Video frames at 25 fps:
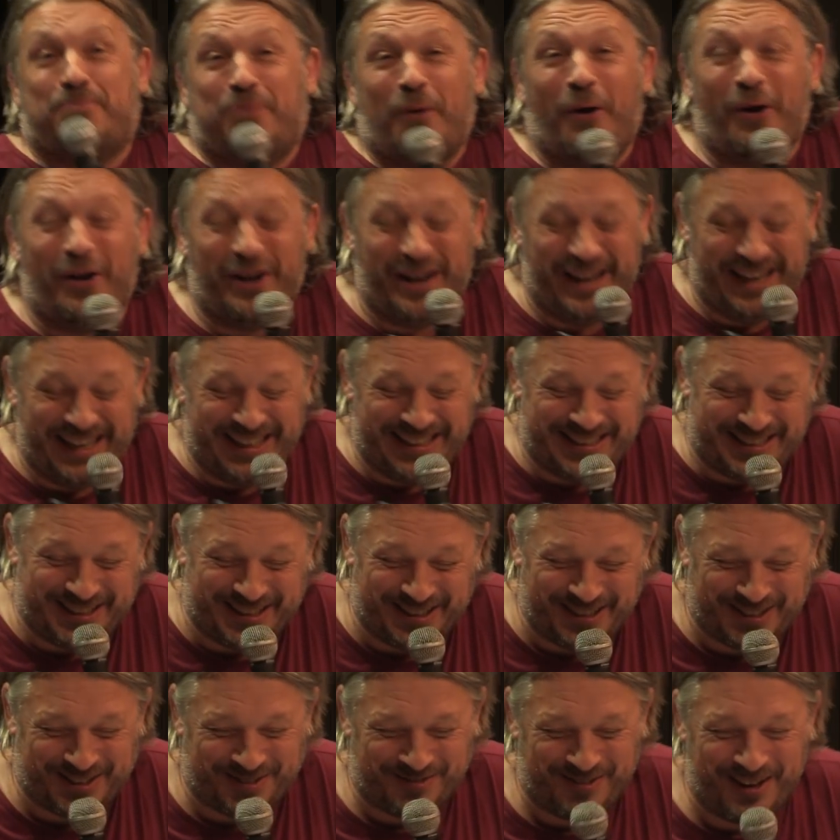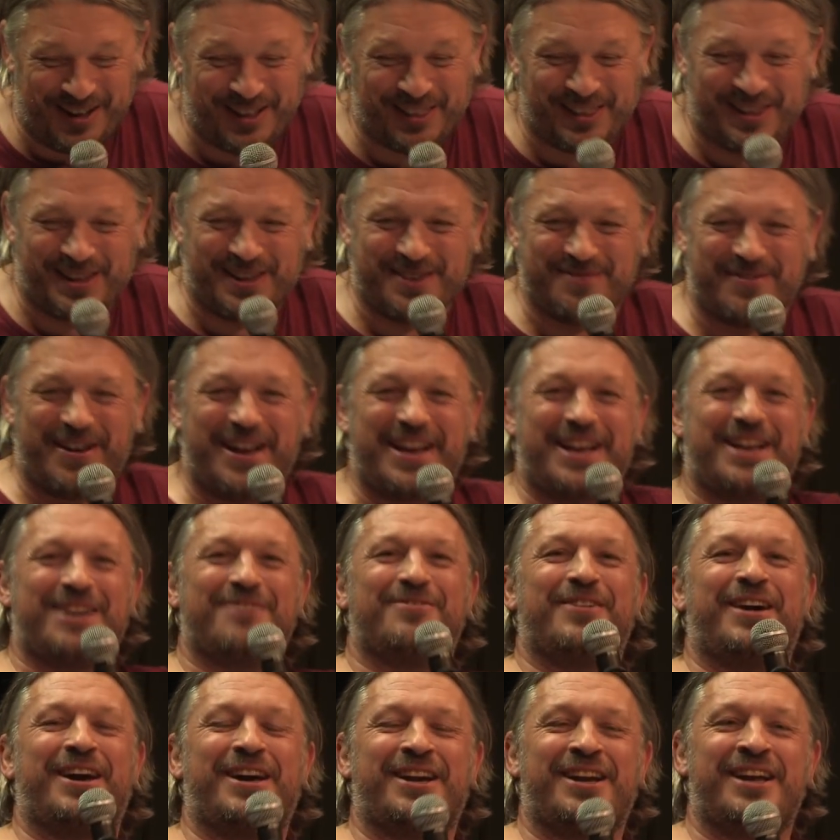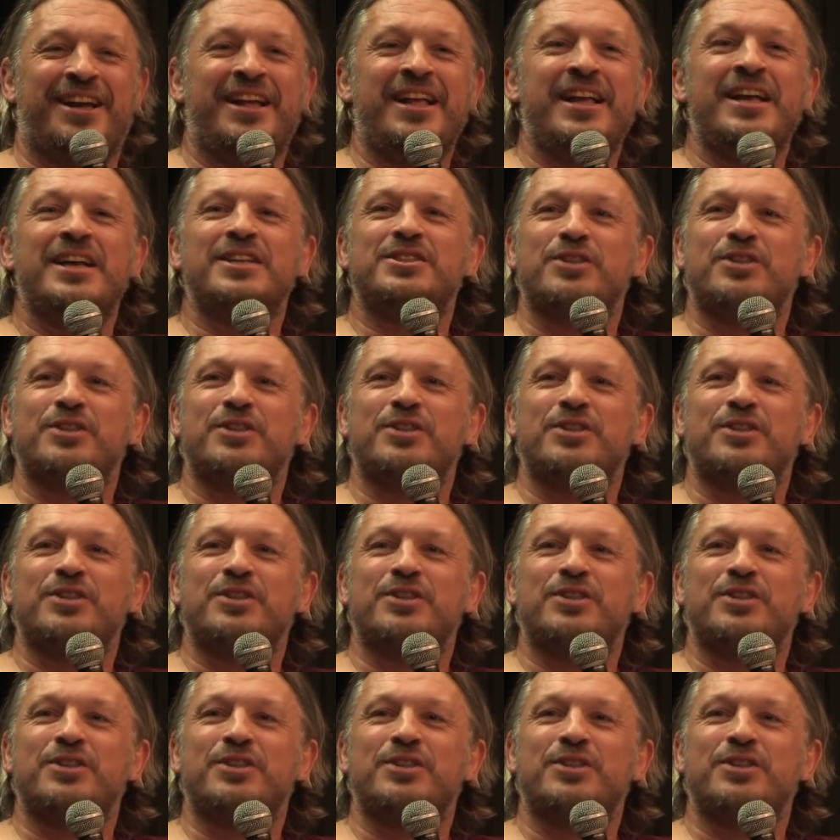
point as well that you make about it.